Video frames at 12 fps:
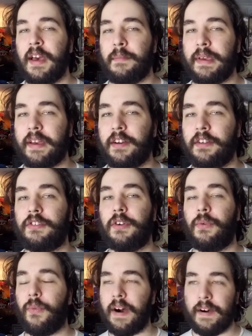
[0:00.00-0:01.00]
because
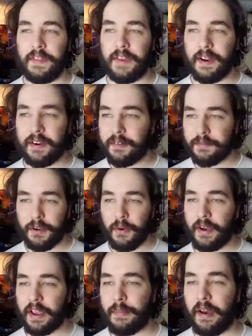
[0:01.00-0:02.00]
while they're
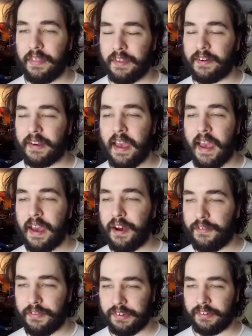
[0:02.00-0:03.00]
going about their day
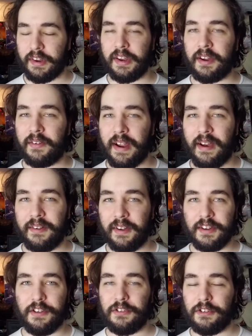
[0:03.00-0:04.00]
of sitting around
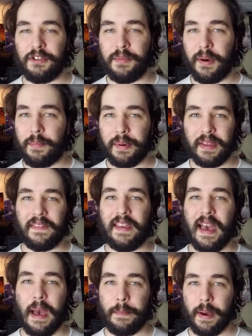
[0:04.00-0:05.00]
on YouTube, opening the
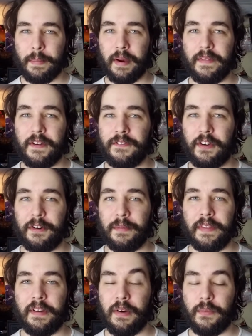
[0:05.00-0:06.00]
app up on their phone
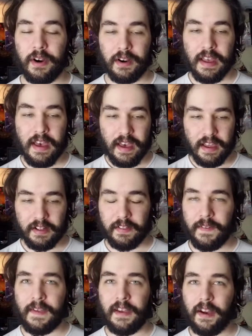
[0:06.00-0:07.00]
when they're at work and
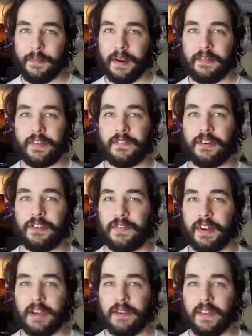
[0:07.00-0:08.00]
clicking on whatever the first
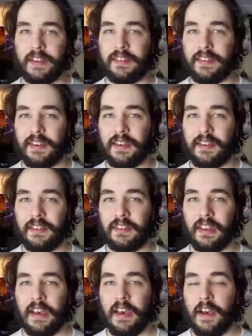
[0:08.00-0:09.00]
video they see is,
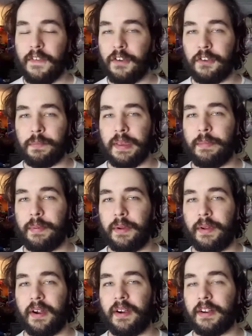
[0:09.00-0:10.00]
those
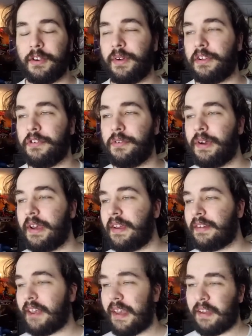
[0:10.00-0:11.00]
people aren't going to
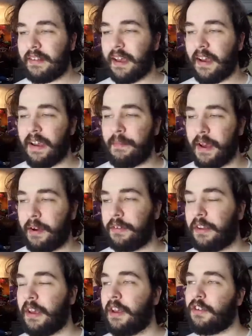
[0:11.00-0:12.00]
take time out
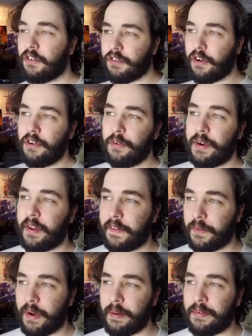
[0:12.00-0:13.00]
to go to another
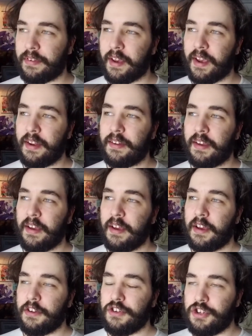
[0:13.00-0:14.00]
website
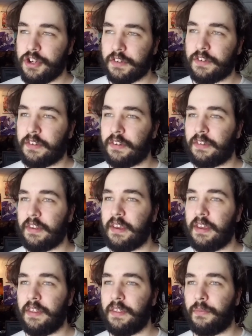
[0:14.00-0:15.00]
just to
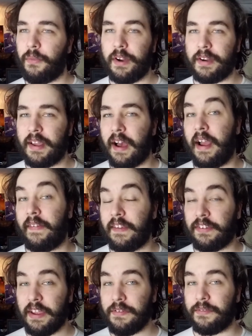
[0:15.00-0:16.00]
see one guy,
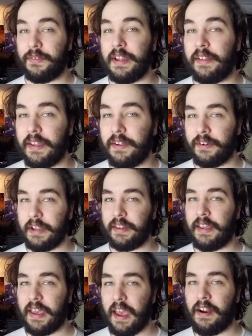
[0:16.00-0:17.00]
unless they really,
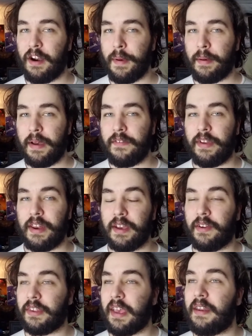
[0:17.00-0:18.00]
really care about my
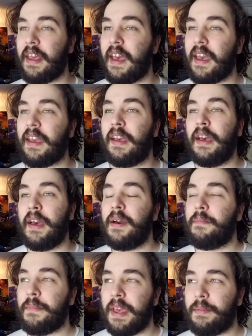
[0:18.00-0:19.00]
videos. And hey,
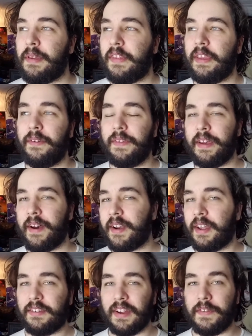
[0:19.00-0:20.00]
maybe the only
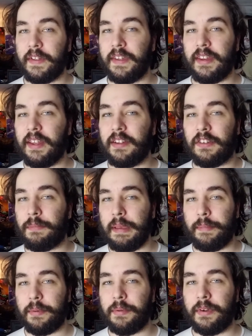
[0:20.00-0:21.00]
audience I really need is the
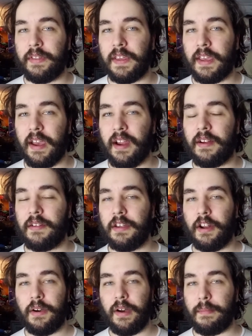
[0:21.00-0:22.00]
people who really care, you
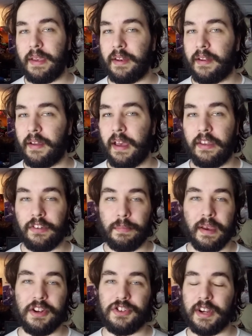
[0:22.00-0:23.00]
know? I mean, as a
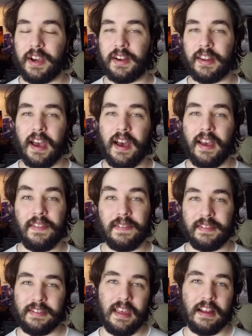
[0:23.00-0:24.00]
Patreon guy,
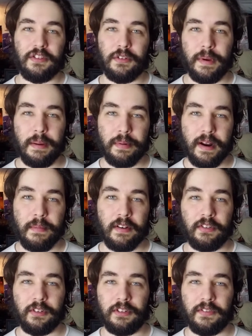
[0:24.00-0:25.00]
that's who my primary
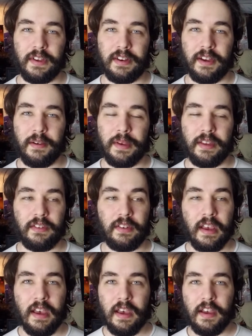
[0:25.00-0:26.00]
source of income is,
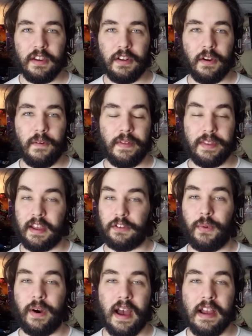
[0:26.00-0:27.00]
you know, and that's
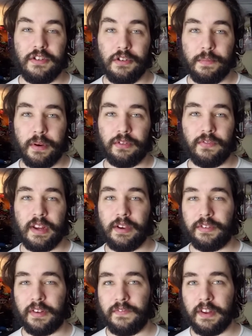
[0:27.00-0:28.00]
why I do post videos
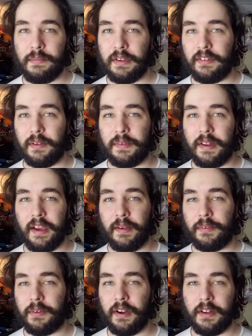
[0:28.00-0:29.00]
on VidMe
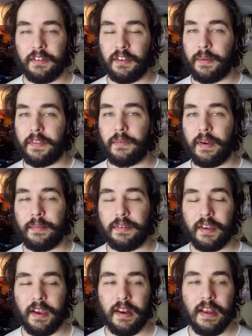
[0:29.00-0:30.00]
sometimes, or on some other
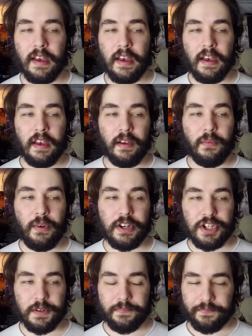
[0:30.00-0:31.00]
website,
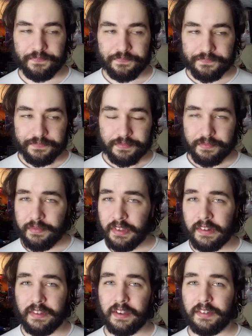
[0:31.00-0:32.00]
which
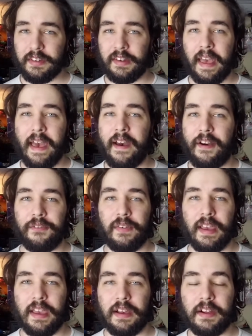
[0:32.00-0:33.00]
doesn't have
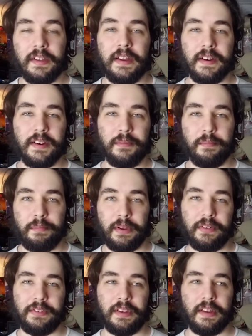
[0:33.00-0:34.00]
a clear
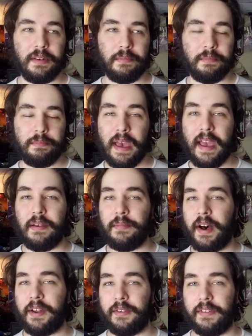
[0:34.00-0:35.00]
built-in pay
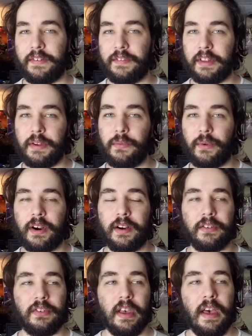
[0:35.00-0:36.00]
model that really
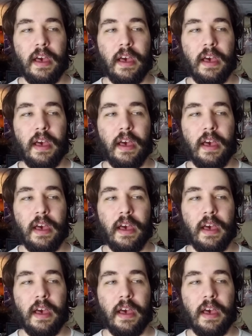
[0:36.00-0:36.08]
works.